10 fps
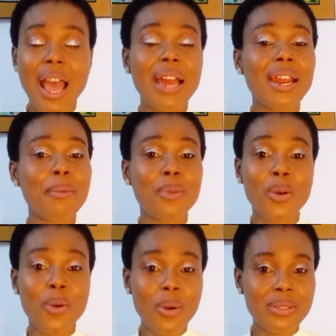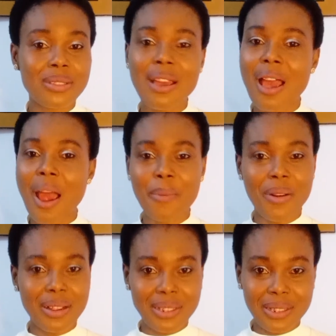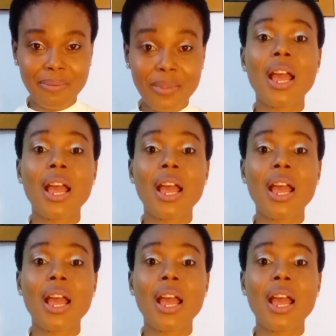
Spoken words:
And I am your host, Amarachi.